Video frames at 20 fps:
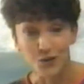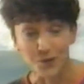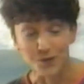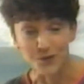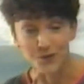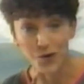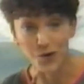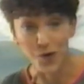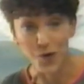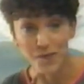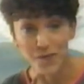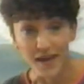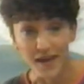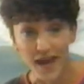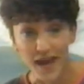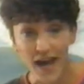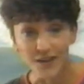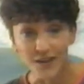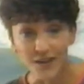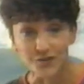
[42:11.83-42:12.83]
absorb the
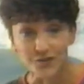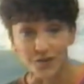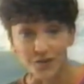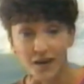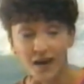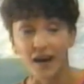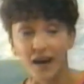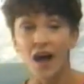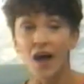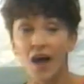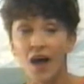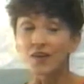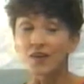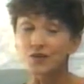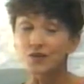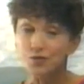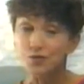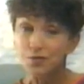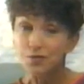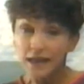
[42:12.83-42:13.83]
extra. The
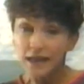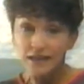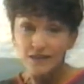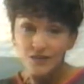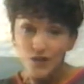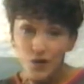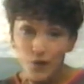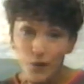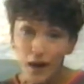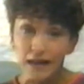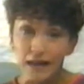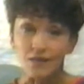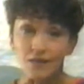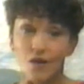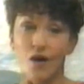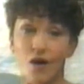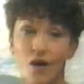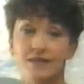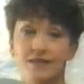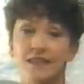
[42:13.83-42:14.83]
trick to weight
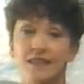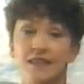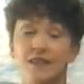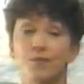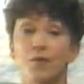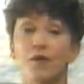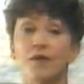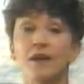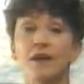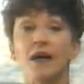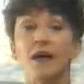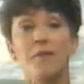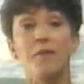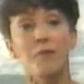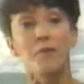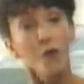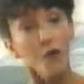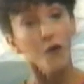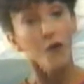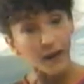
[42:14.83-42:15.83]
loss is is burning up
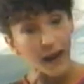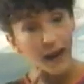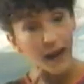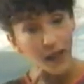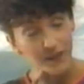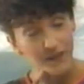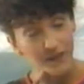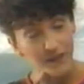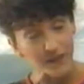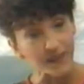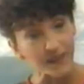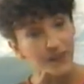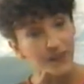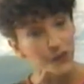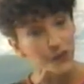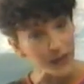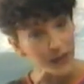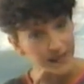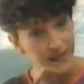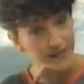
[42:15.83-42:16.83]
more calories than
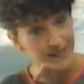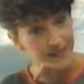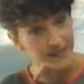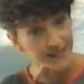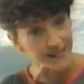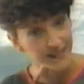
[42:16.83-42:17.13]
you eat.